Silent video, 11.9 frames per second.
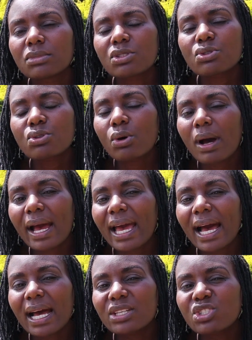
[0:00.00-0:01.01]
so I
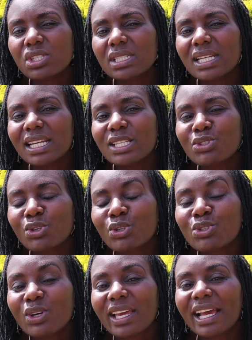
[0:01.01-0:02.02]
heard children in
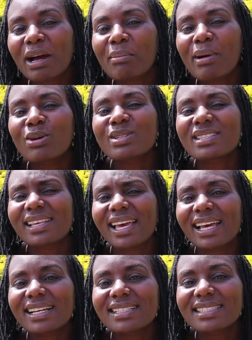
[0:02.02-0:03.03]
school talking about
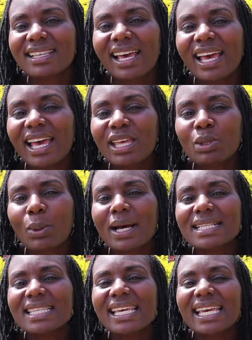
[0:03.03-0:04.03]
sex, and they
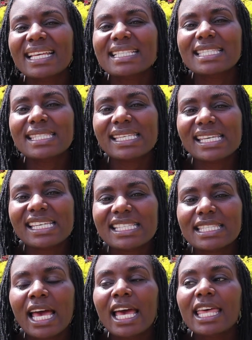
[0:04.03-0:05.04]
were saying it's
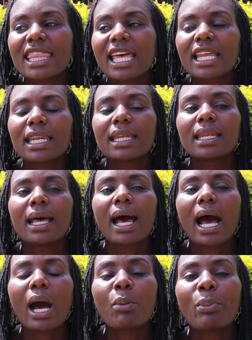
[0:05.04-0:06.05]
cis. Then
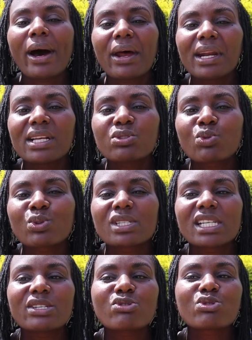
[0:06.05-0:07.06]
a parent would
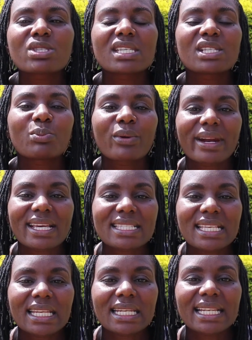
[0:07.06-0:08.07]
need to sit
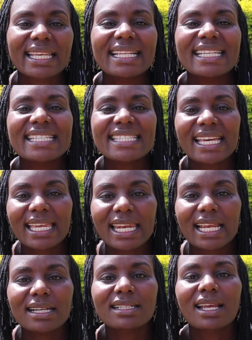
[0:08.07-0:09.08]
presently, listen,
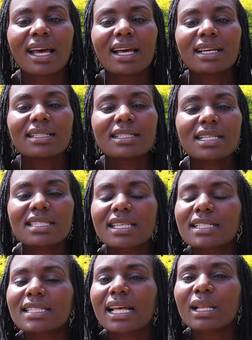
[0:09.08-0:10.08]
and just
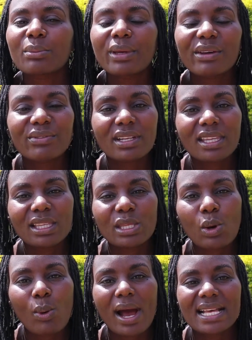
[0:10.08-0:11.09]
say, tell me everything
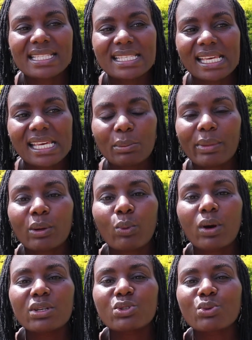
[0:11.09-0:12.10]
they were saying. But
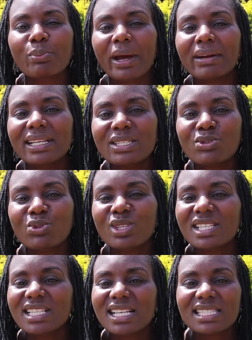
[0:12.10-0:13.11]
what do parents do?
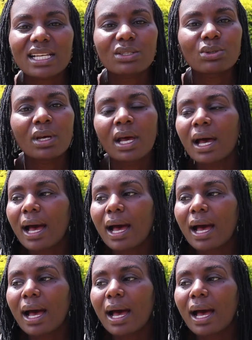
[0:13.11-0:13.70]
They just tell you,